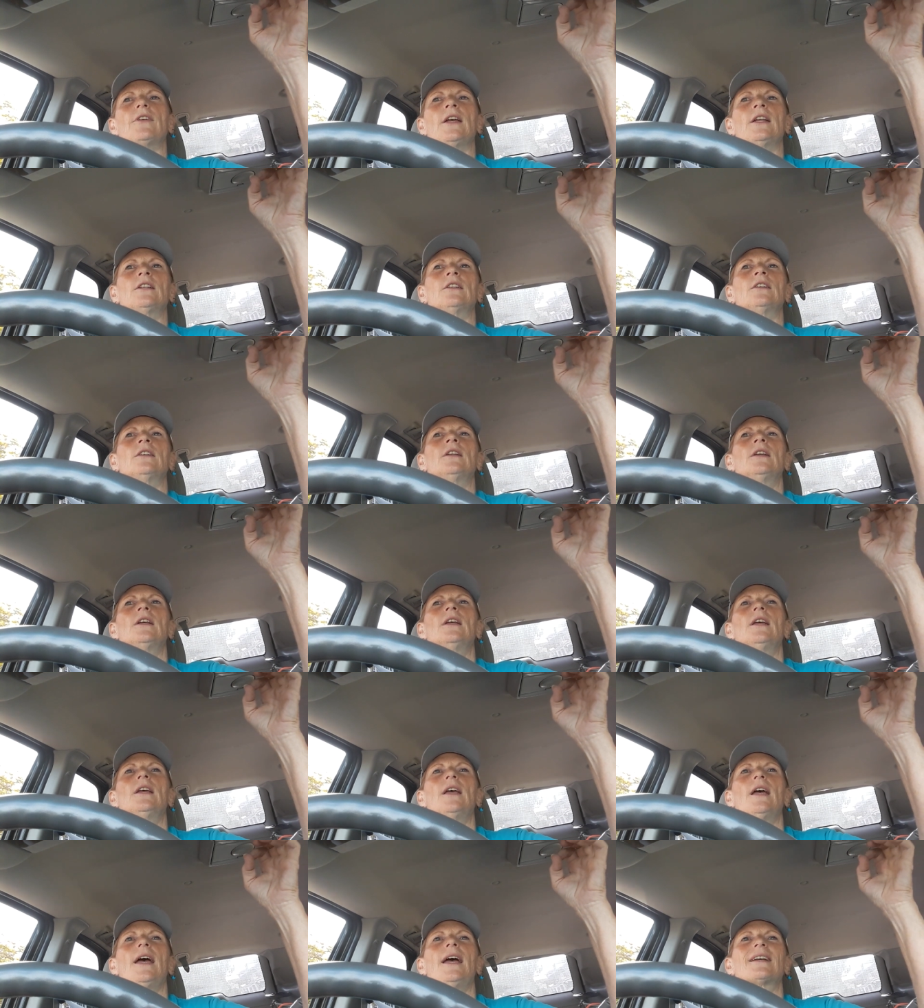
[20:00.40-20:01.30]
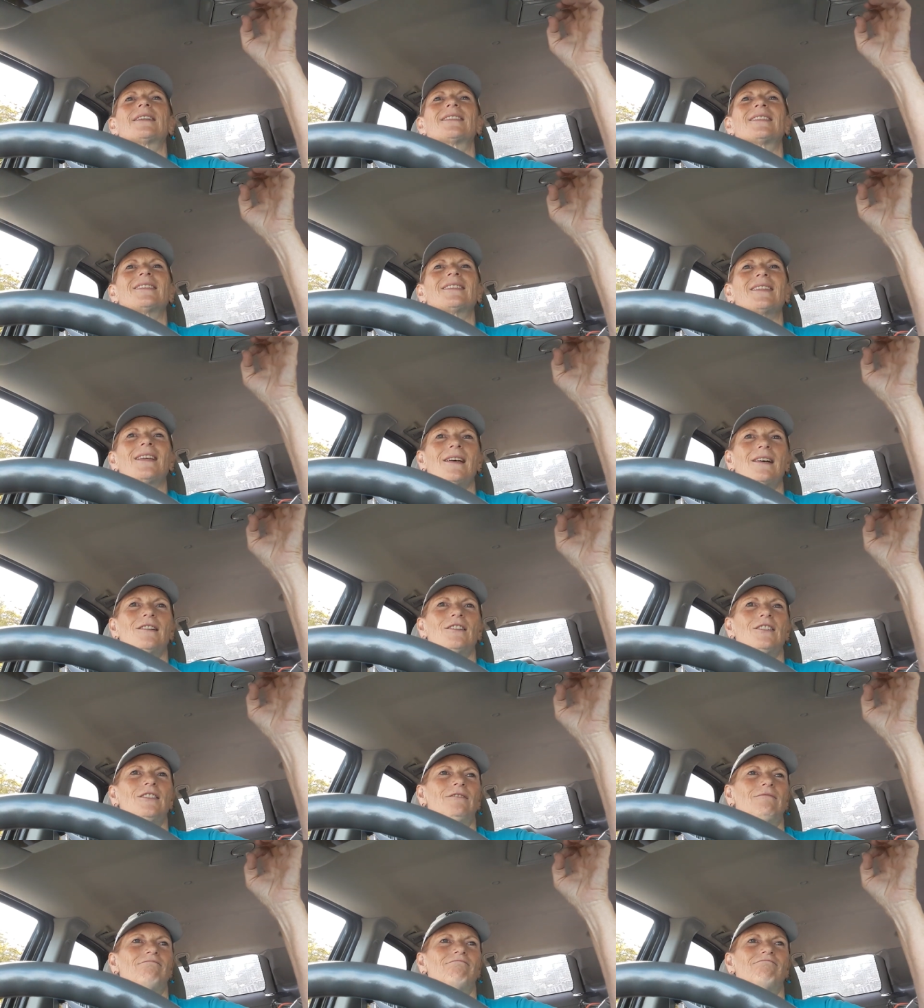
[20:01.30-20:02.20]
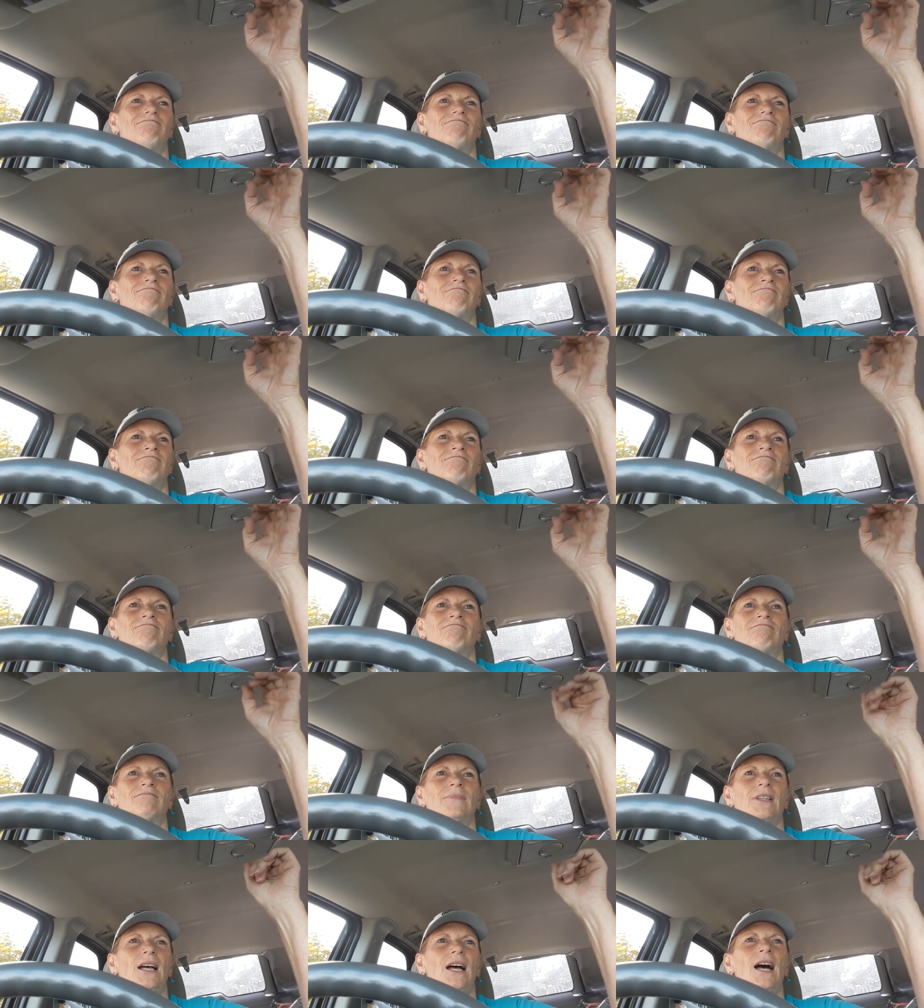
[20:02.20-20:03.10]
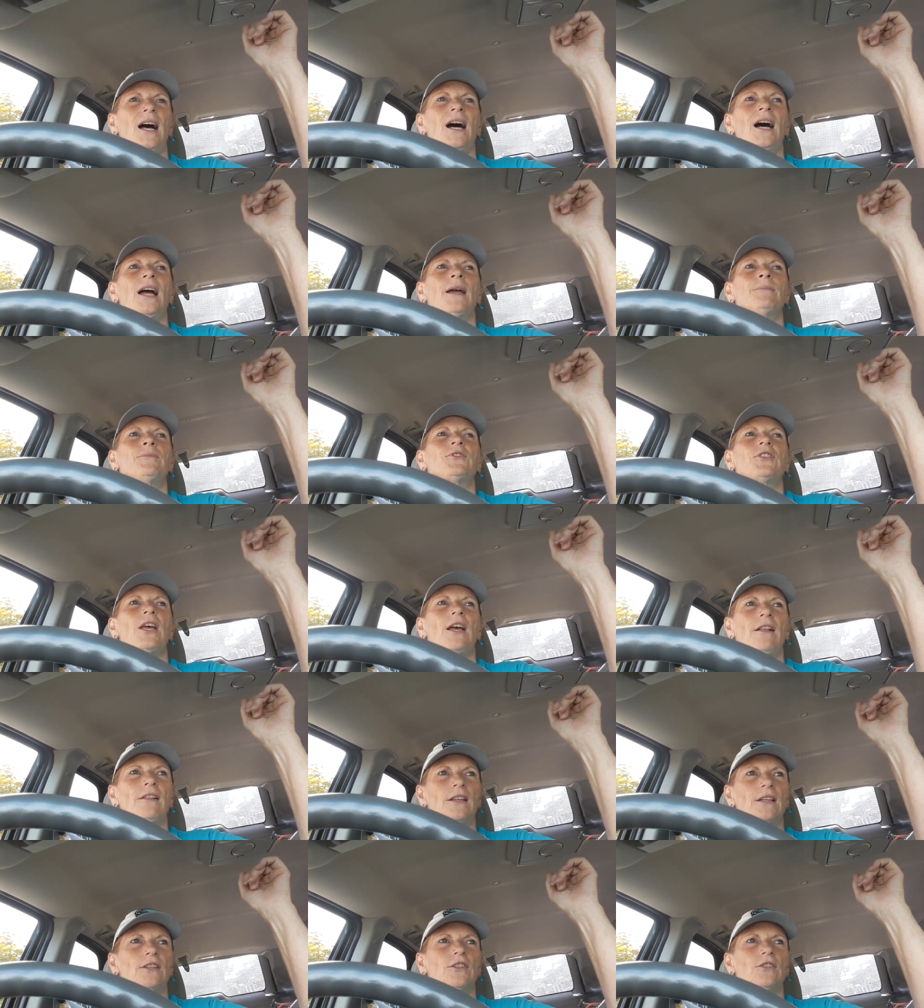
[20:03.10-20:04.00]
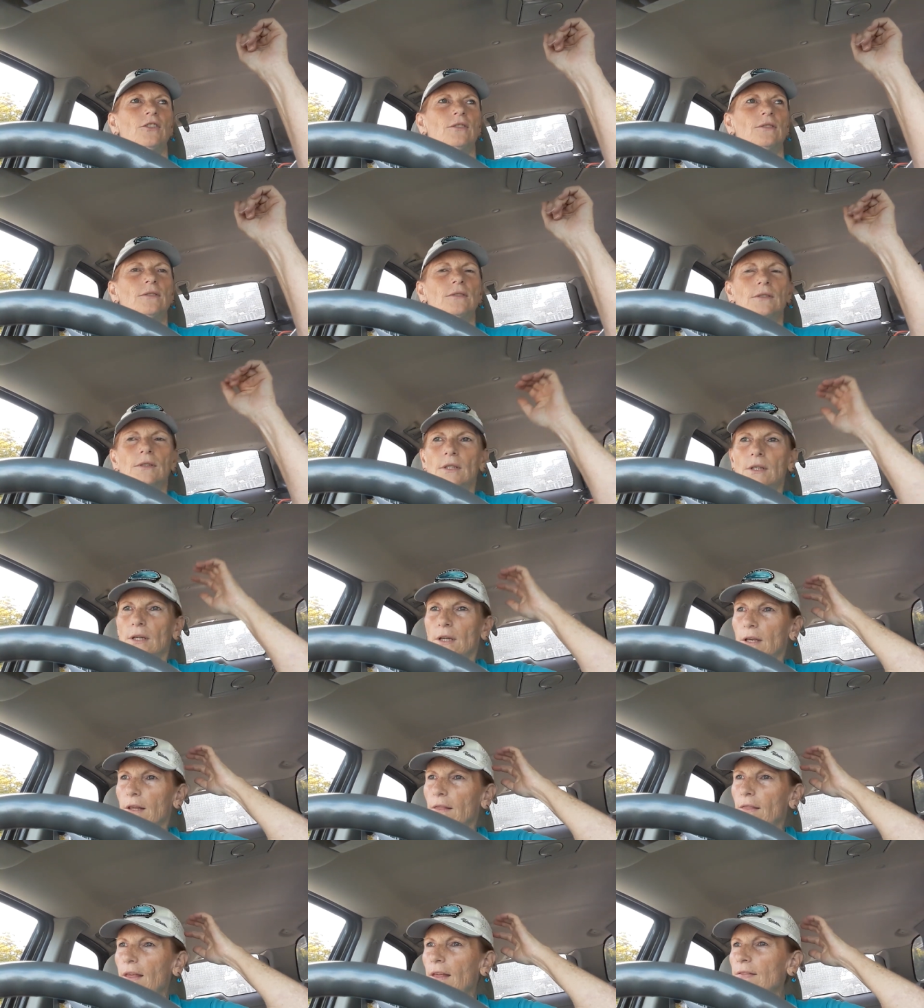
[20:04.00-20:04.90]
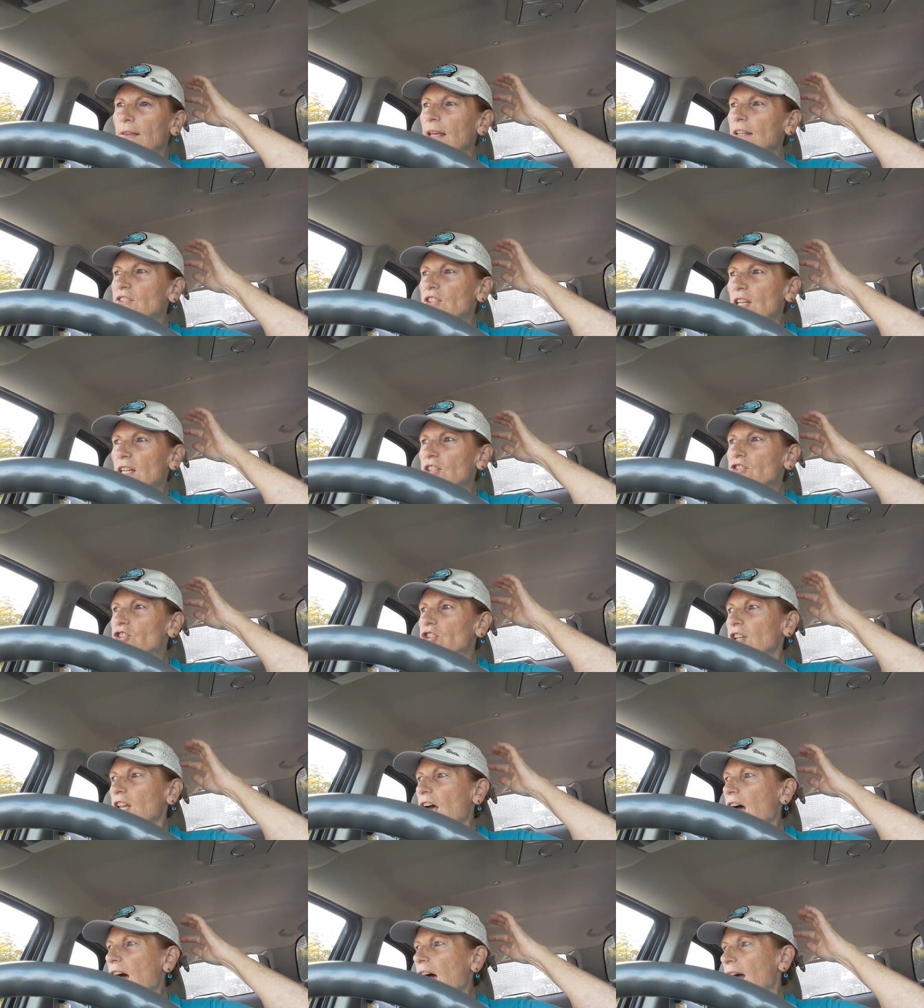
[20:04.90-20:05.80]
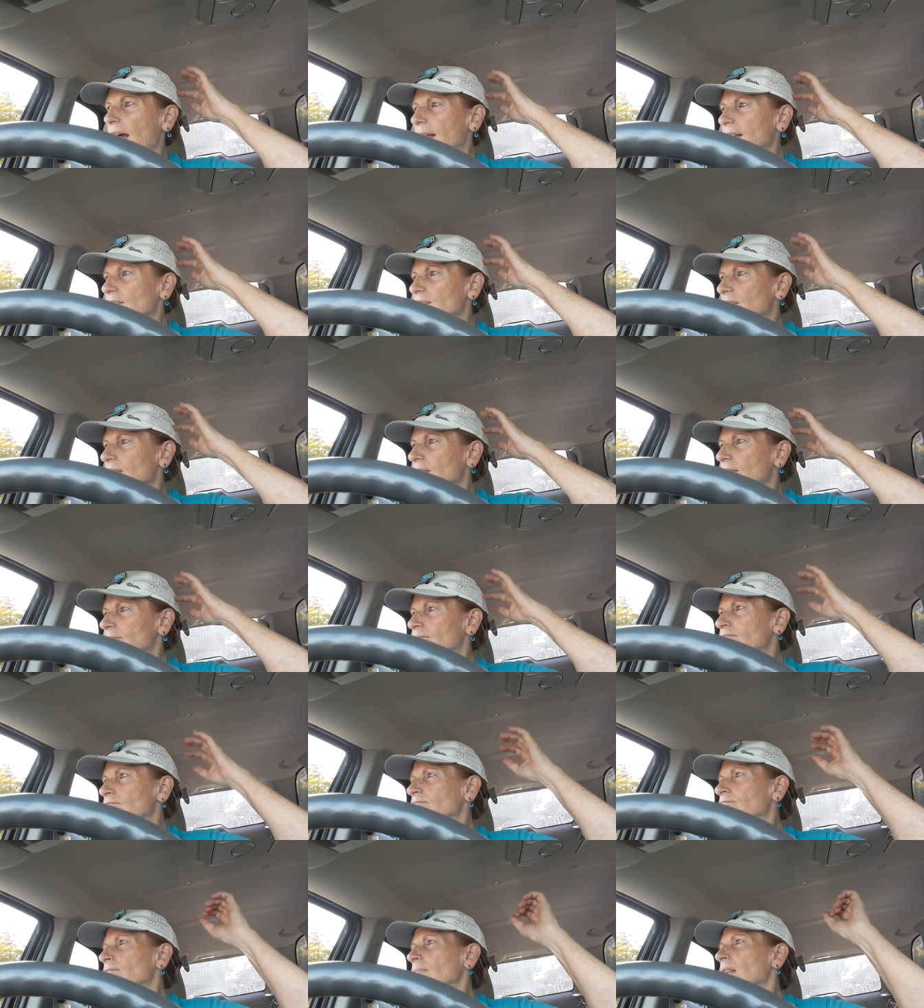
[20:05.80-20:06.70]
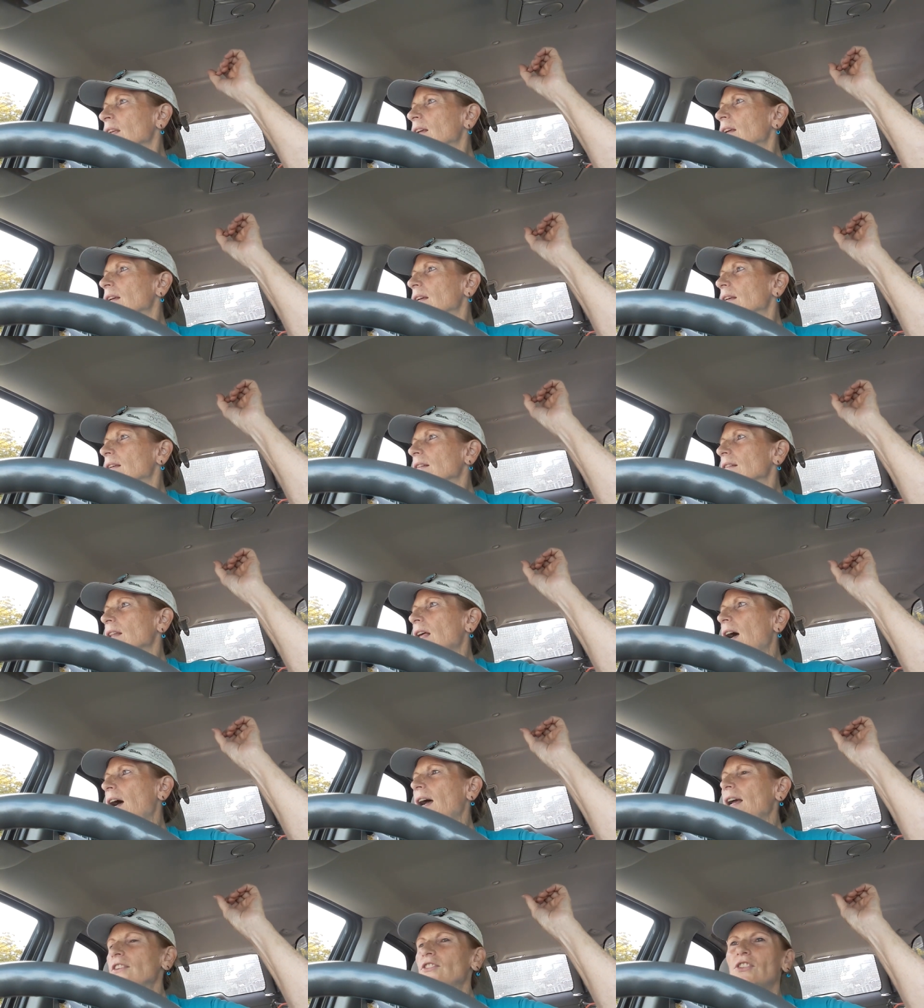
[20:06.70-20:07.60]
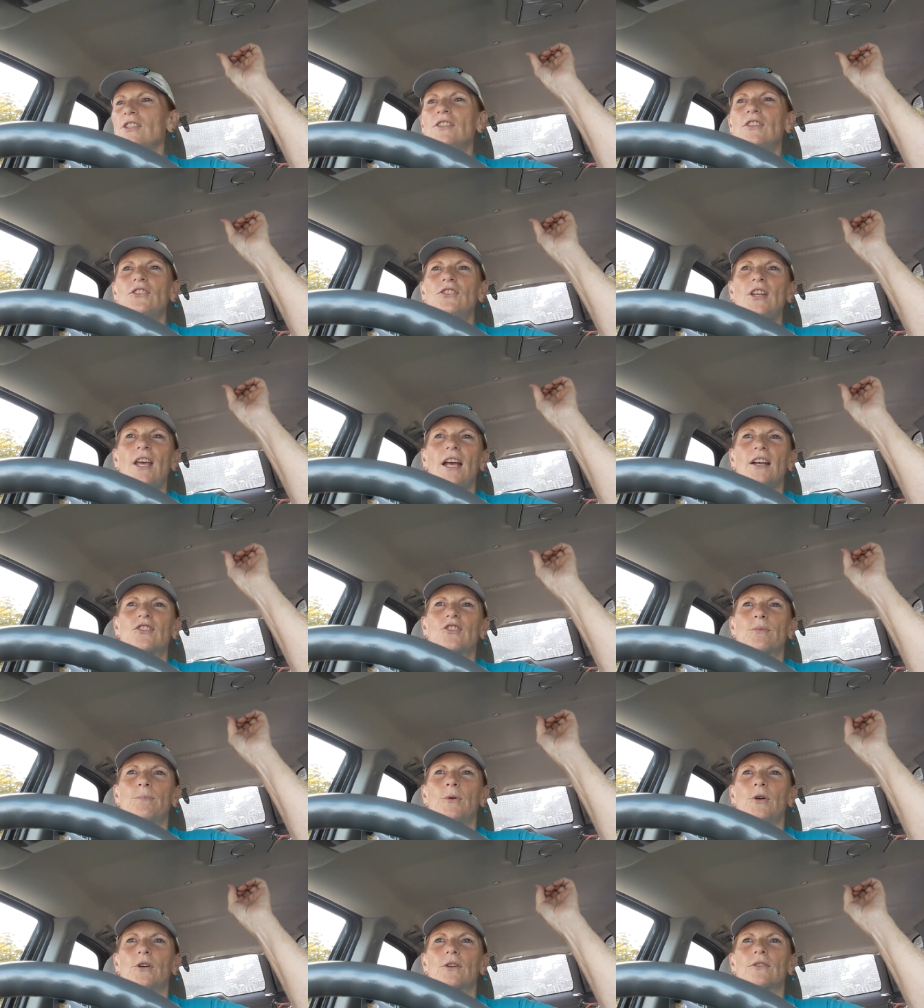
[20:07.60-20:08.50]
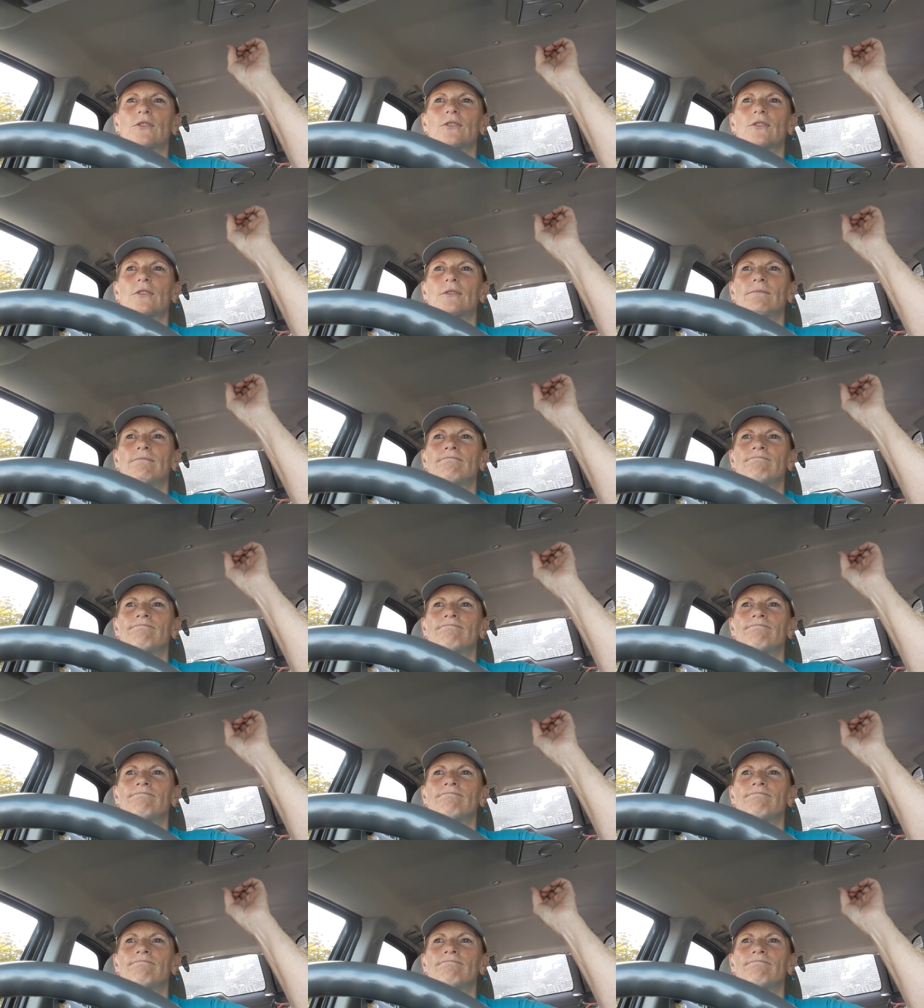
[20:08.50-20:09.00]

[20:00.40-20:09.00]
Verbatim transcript: and excel. I'm telling you. Then they teach lies lies in the textbooks.